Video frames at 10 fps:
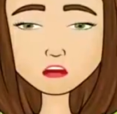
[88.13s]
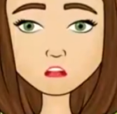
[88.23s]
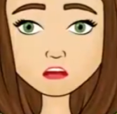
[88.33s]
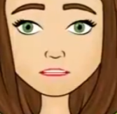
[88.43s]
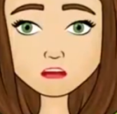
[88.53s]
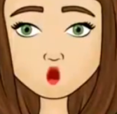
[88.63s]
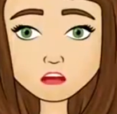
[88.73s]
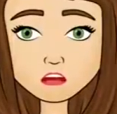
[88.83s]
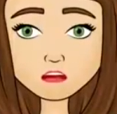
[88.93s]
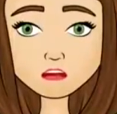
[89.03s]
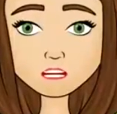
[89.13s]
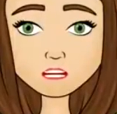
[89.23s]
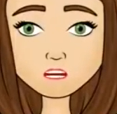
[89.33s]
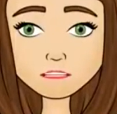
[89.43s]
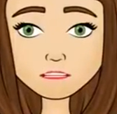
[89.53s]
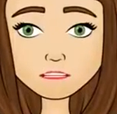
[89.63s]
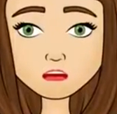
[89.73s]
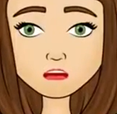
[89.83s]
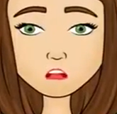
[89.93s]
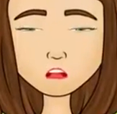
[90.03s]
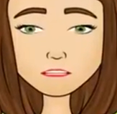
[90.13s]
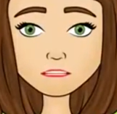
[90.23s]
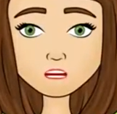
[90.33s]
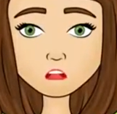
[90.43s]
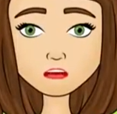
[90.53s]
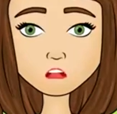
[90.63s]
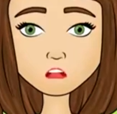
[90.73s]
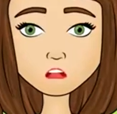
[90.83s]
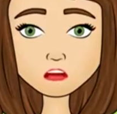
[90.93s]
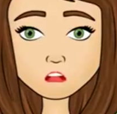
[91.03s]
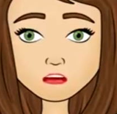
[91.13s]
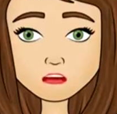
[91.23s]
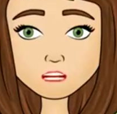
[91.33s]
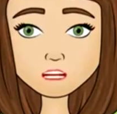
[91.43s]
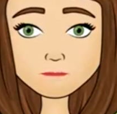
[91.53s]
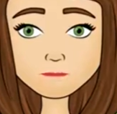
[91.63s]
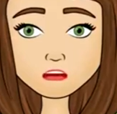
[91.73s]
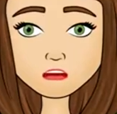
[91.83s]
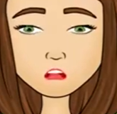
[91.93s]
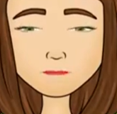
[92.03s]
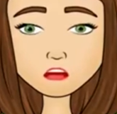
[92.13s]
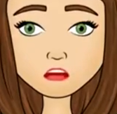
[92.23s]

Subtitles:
but I wasn't a whiner and didn't want to show anyone how hurt I really